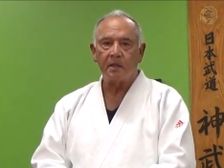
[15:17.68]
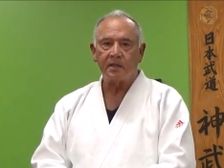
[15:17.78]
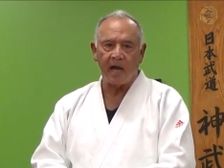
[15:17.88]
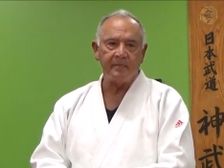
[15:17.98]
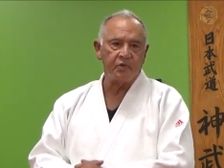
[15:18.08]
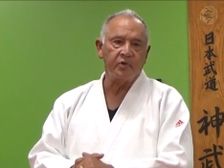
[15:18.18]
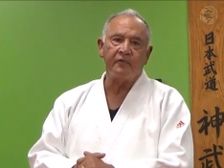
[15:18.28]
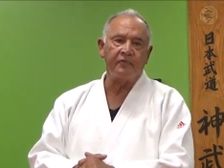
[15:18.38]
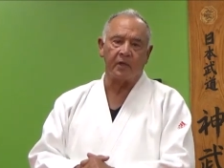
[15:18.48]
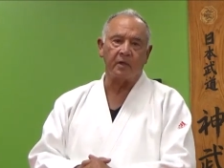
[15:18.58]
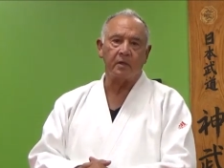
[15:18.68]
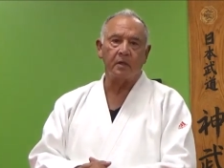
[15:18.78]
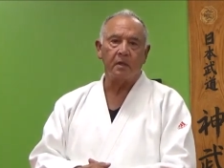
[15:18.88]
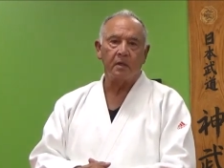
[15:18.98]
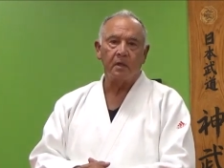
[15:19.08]
times are different.
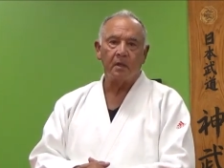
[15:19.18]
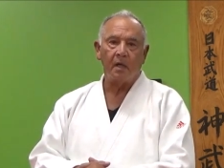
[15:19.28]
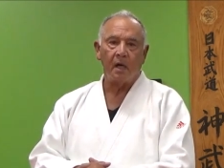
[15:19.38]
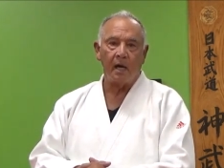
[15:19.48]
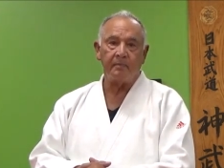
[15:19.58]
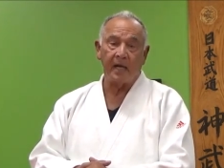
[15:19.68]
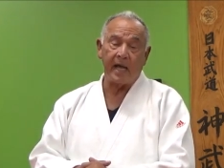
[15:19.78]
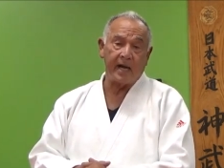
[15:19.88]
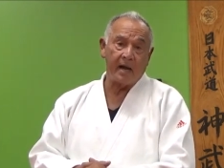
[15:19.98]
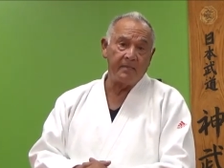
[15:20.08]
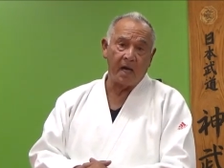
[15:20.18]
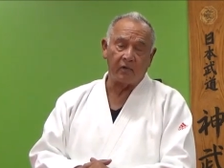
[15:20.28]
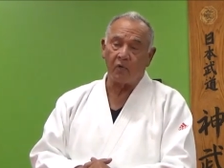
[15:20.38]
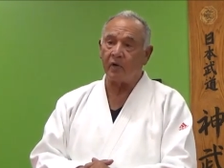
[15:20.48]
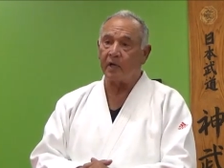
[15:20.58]
I'm glad I'm not
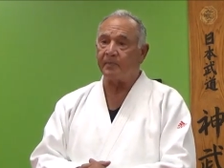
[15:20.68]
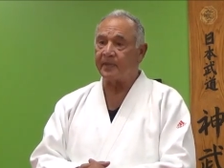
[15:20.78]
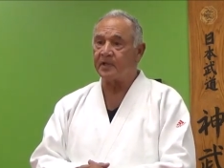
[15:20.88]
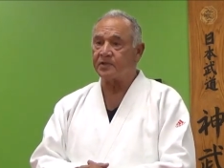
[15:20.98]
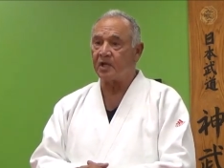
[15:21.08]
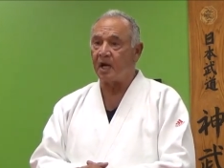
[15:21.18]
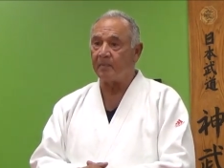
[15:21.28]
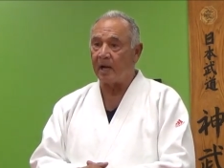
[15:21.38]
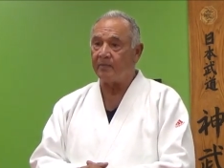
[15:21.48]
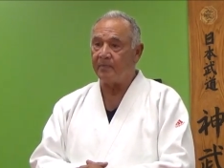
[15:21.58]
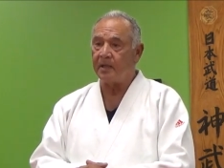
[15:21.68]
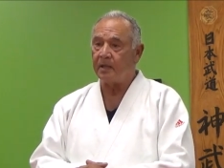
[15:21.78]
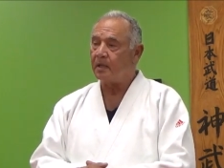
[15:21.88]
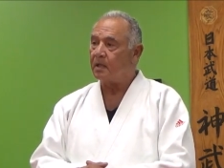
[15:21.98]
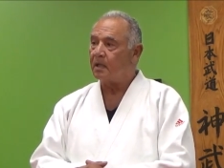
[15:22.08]
growing up at this time. I'd be,
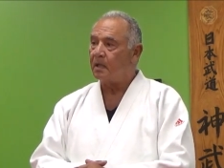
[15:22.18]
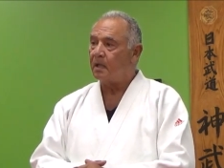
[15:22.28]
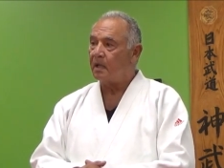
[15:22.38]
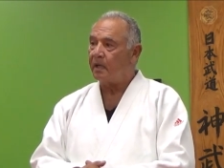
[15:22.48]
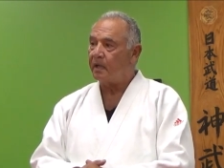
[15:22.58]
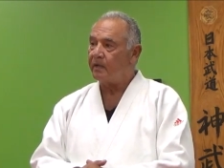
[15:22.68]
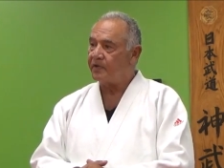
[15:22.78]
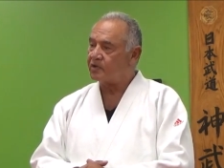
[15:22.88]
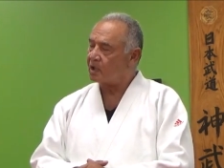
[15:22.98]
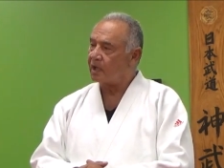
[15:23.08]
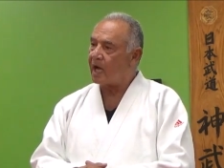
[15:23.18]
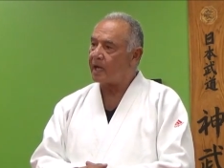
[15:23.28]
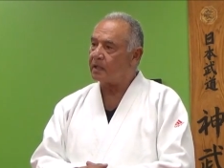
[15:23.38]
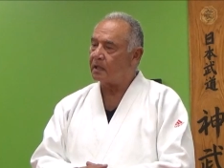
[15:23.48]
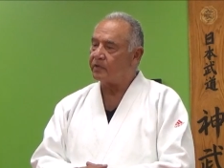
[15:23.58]
there's a lot